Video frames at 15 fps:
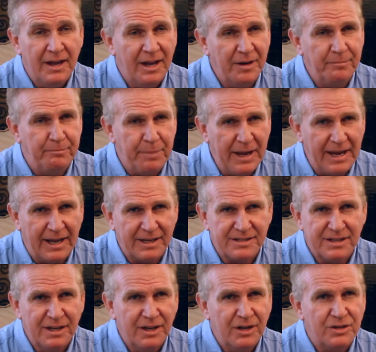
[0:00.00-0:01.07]
And
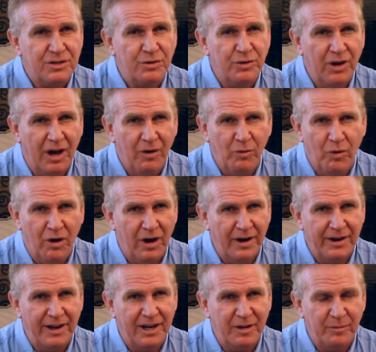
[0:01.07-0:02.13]
banks do not
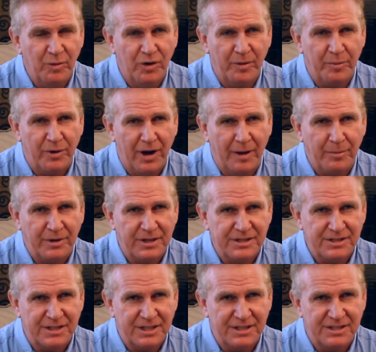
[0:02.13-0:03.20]
want any more
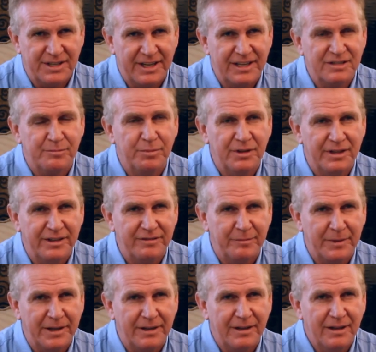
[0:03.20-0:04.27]
properties these days, believe
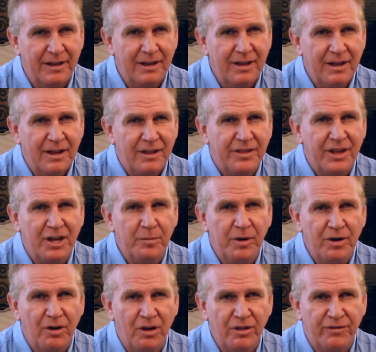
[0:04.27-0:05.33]
me. Think
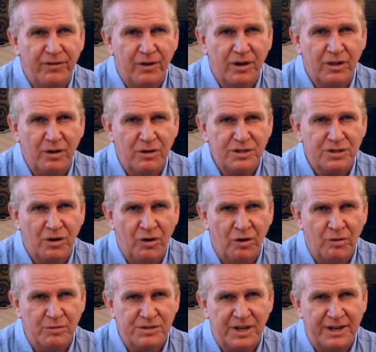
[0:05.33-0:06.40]
about all the foreclosed
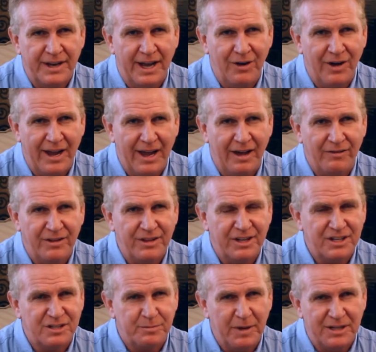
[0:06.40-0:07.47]
homes they now have and the
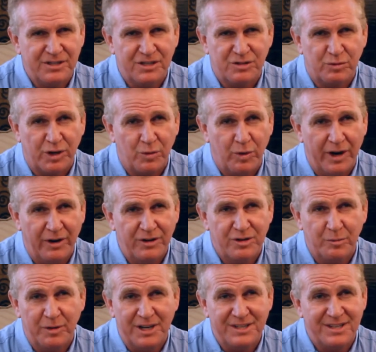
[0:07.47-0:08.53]
expenses required
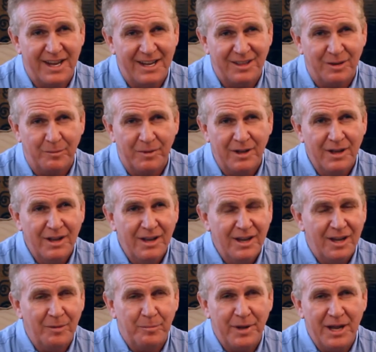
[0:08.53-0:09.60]
to maintain them
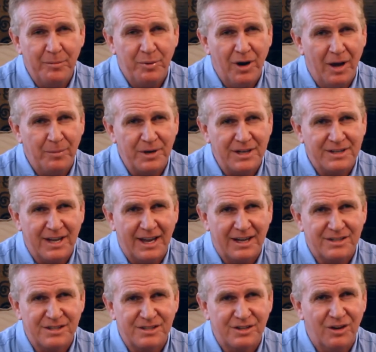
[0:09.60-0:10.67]
and pay property
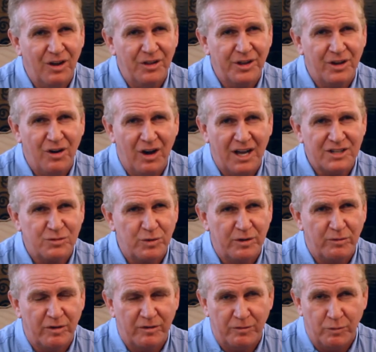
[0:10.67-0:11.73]
taxes and all the costs we
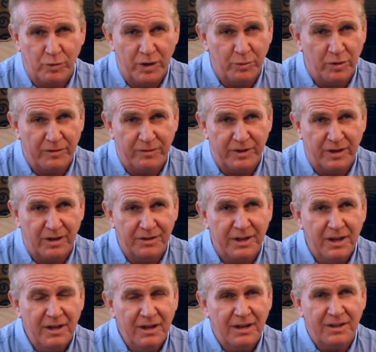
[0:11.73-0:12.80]
revealed
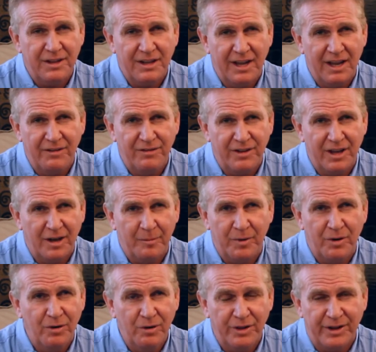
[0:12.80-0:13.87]
in the AVM
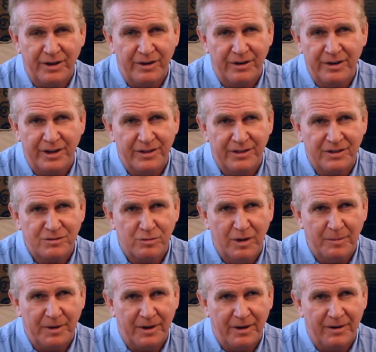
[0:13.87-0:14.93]
earlier in this
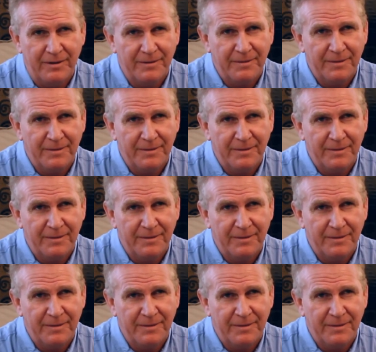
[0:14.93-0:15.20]
webinar.